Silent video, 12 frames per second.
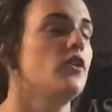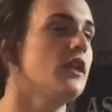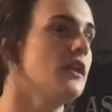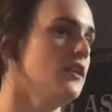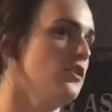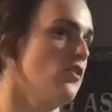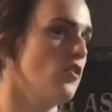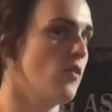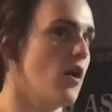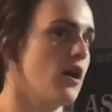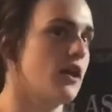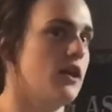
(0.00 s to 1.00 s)
really like the yoke
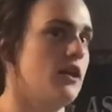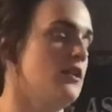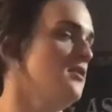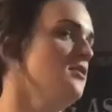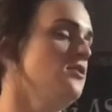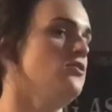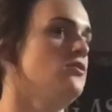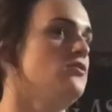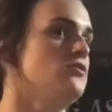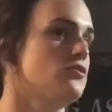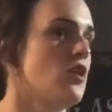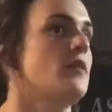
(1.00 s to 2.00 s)
walk in
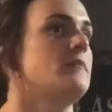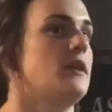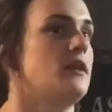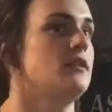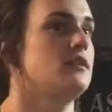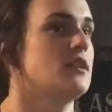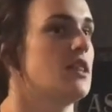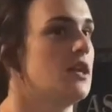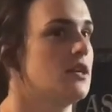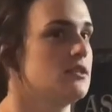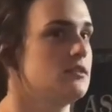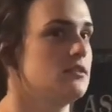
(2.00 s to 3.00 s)
Strongman because I
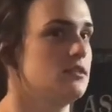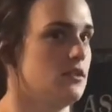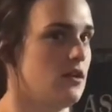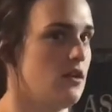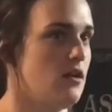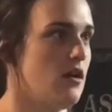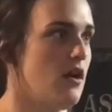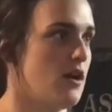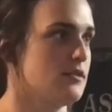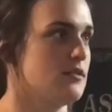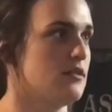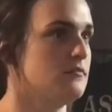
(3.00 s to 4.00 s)
think it's
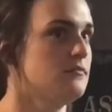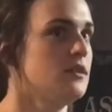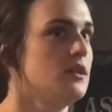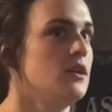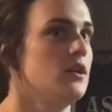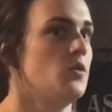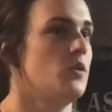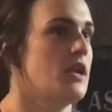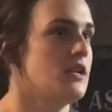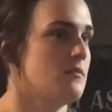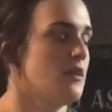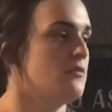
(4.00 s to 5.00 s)
awesome. When
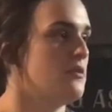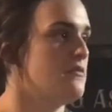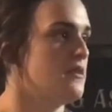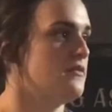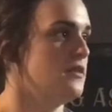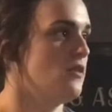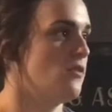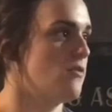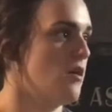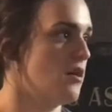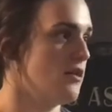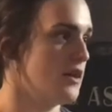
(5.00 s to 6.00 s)
I did my 350 yoke
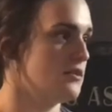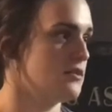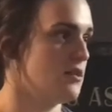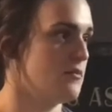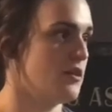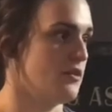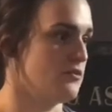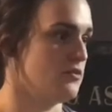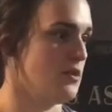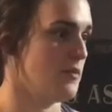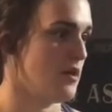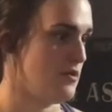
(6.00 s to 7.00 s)
walk last summer, I was
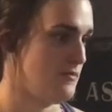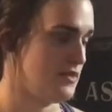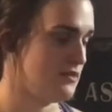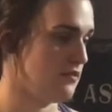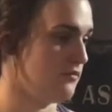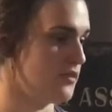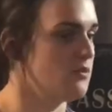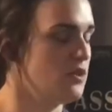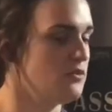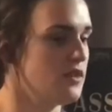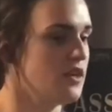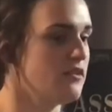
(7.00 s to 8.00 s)
really proud of myself. When
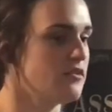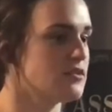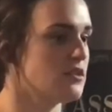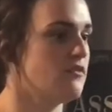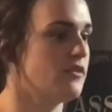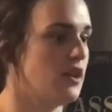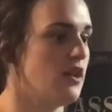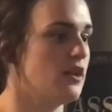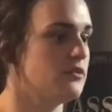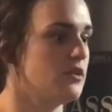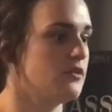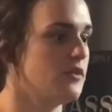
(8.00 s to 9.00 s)
you think of yourself
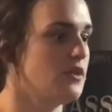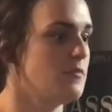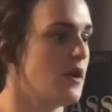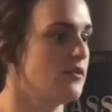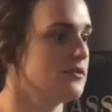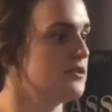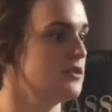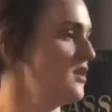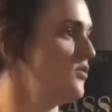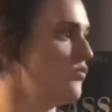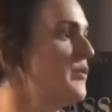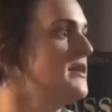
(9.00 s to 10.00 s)
carrying 350 pounds, it's
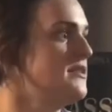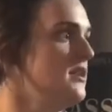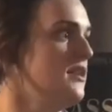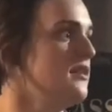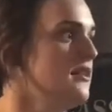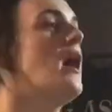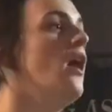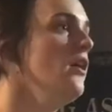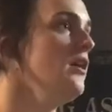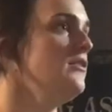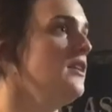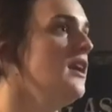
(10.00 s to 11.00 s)
like crazy.
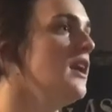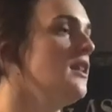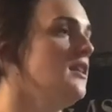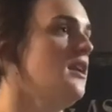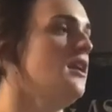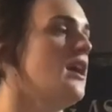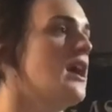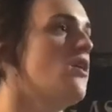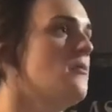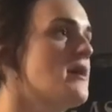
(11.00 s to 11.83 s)
Powerlifting, I think I go